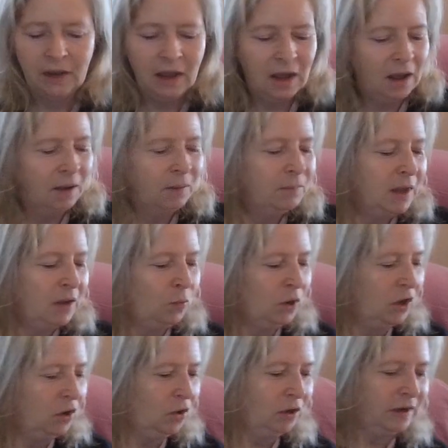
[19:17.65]
Um, and
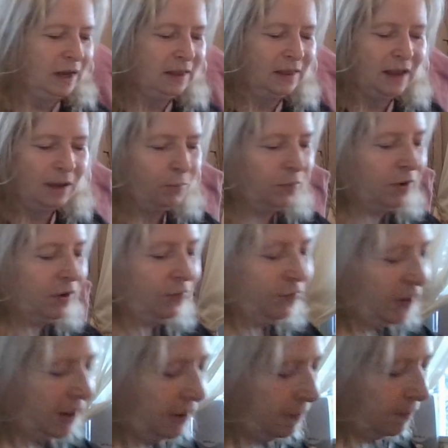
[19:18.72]
we looked at that
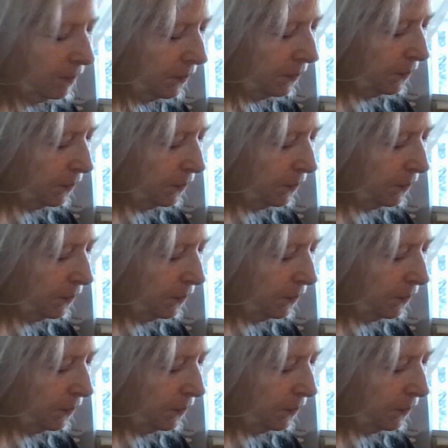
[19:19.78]
briefly.